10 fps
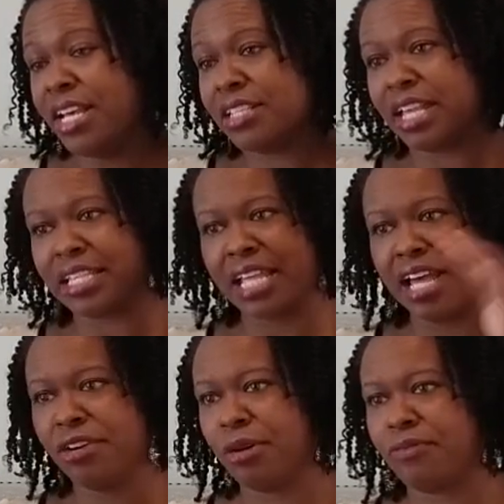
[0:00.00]
So I
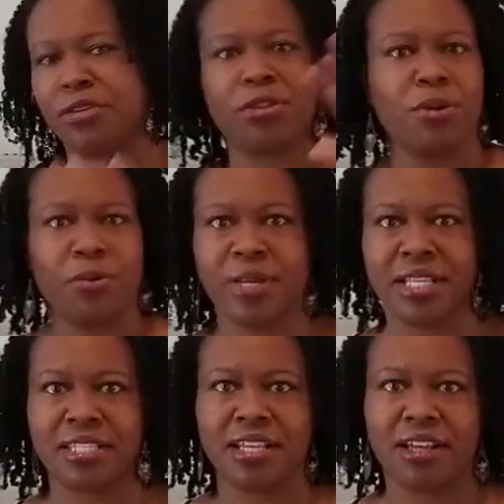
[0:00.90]
signed her up for 3 weeks
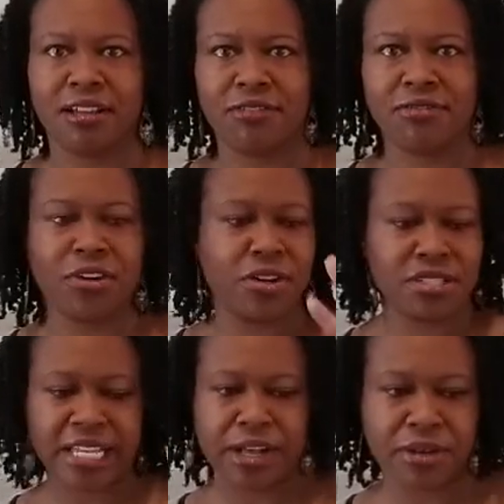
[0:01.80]
of Girl
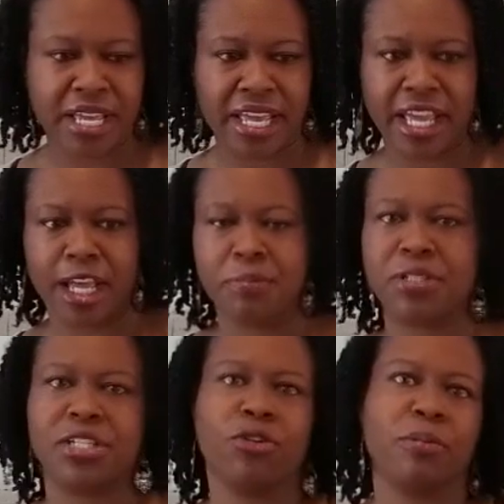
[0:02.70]
Scout camp.
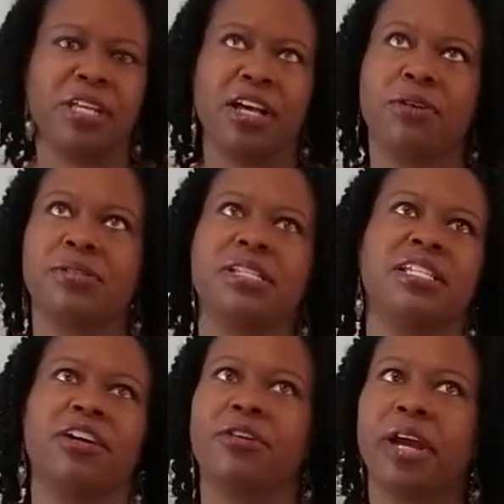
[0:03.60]
She normally goes to see
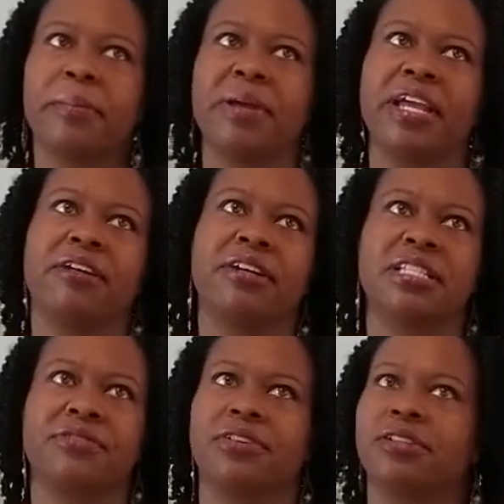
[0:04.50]
her grandparents
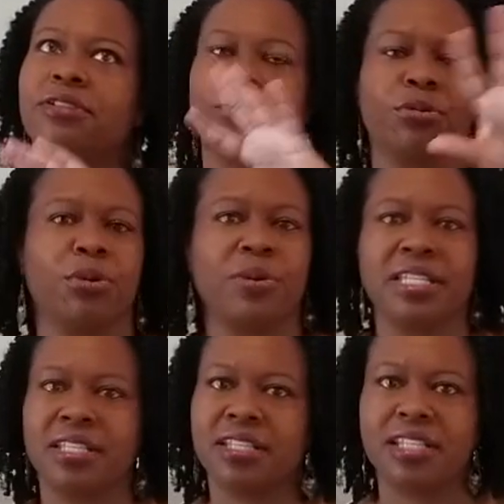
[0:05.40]
for 2 to 3
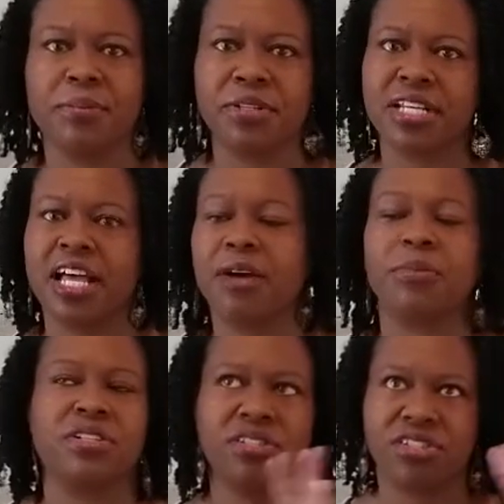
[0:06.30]
weeks in the summertime,
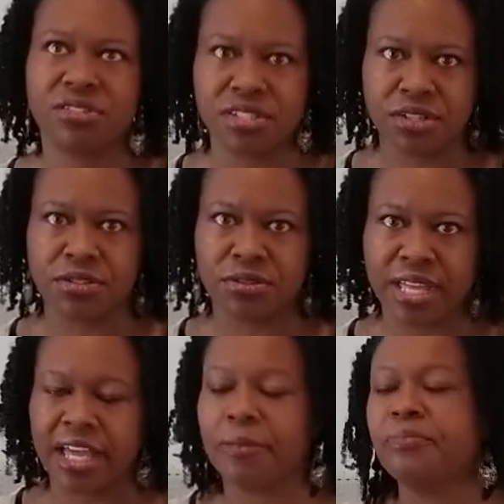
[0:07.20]
which she'll still do
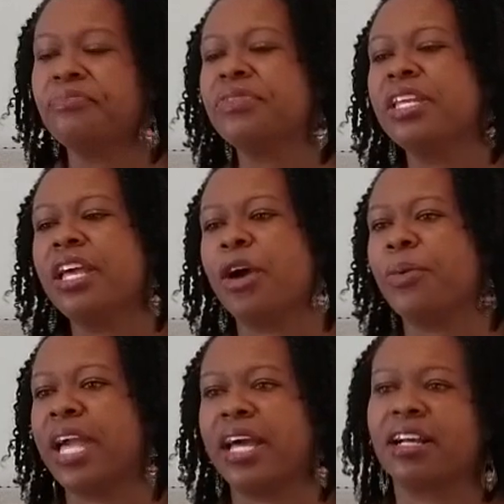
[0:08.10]
that. And
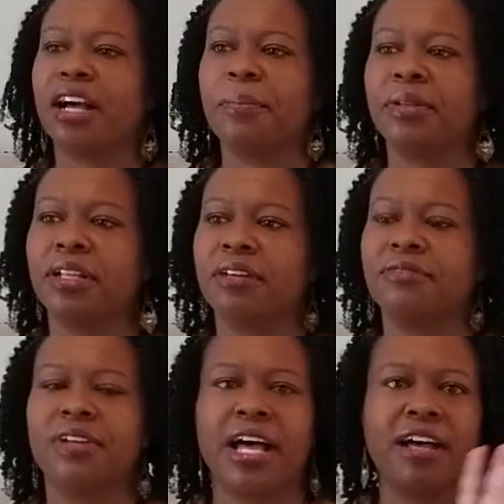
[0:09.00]
we had a couple of
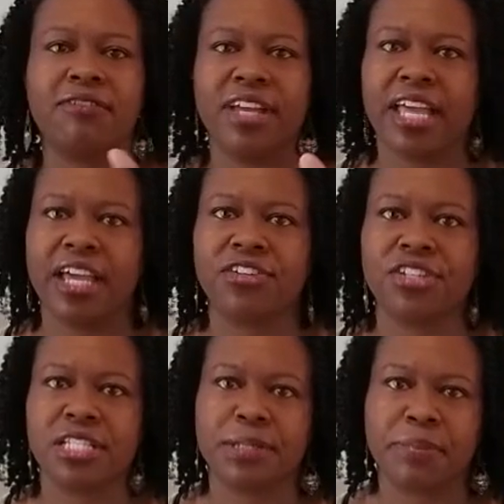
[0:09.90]

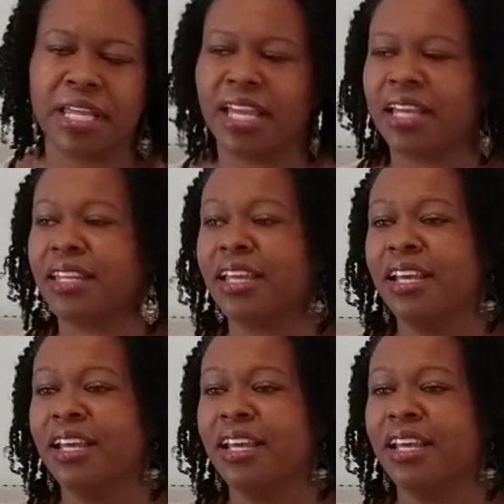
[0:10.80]
vacations planned.